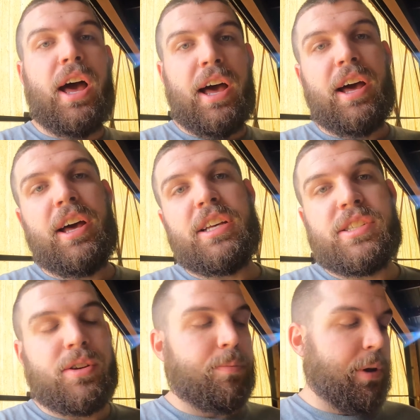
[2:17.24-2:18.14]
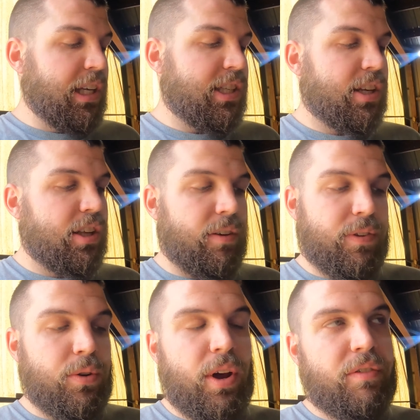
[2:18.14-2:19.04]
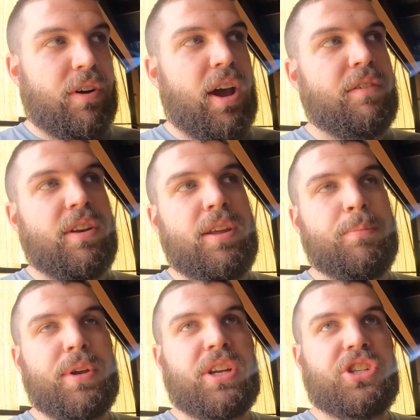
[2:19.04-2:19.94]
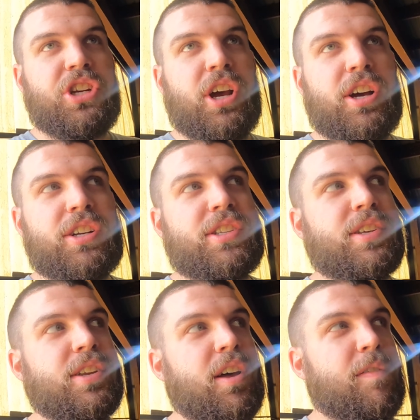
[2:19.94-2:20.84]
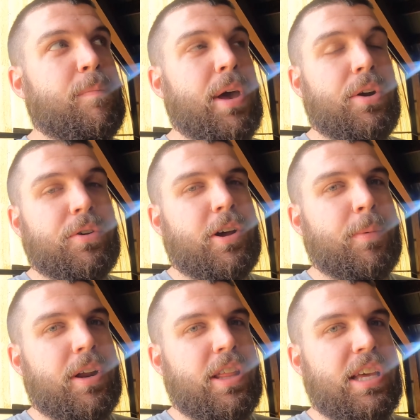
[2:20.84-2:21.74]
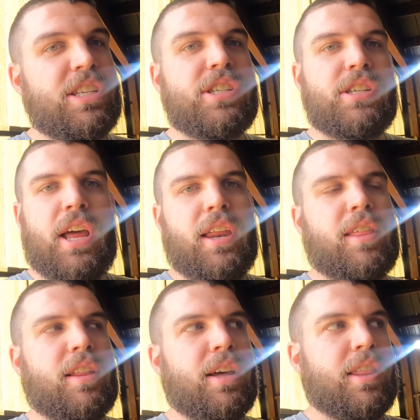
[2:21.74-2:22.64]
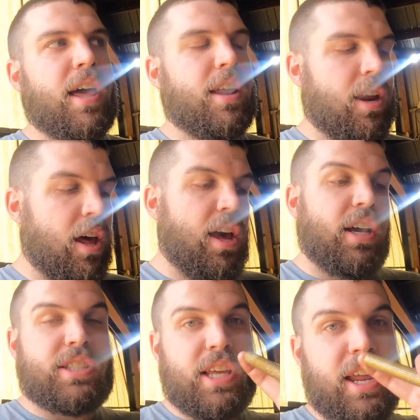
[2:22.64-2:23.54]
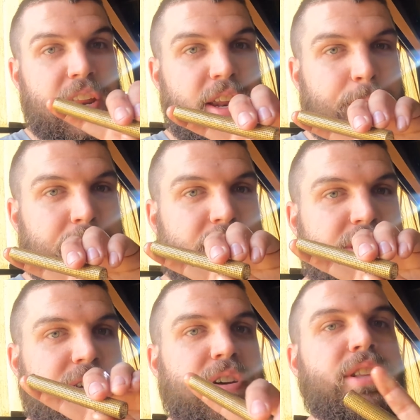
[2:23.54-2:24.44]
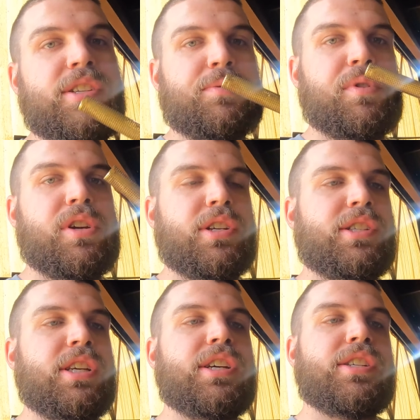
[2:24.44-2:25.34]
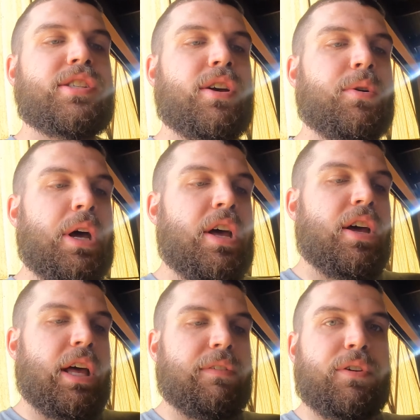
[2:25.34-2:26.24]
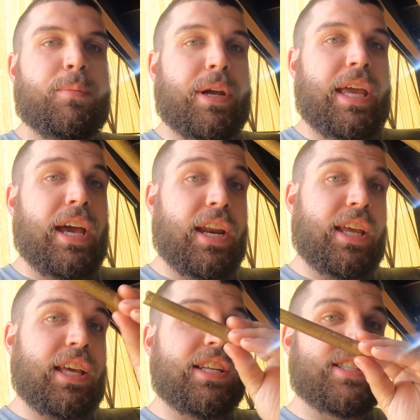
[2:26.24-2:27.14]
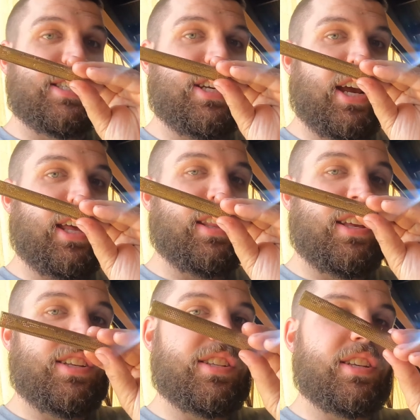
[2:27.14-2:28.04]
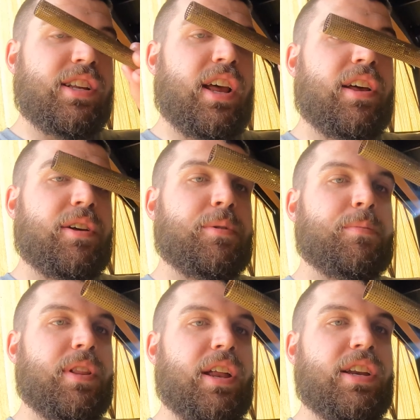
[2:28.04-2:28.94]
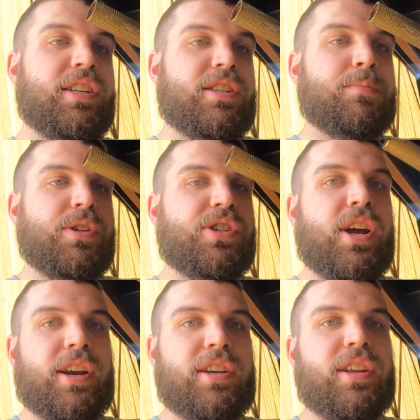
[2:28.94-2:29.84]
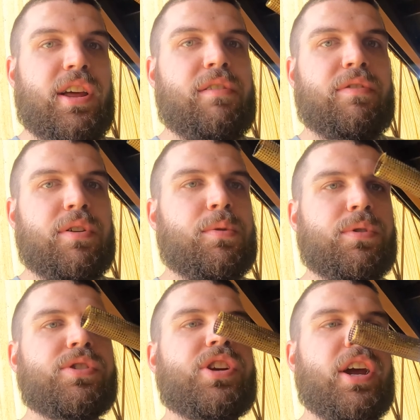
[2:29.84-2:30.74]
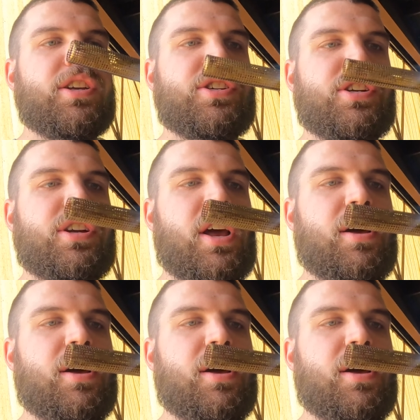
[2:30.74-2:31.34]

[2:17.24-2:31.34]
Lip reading: And so basically, if you ever have any big chunks of metal come out of the engine, anything like that, it's gonna end up in the screen. This is where you're gonna see it. So if your mechanic isn't checking these, that needs to be checked every oil change.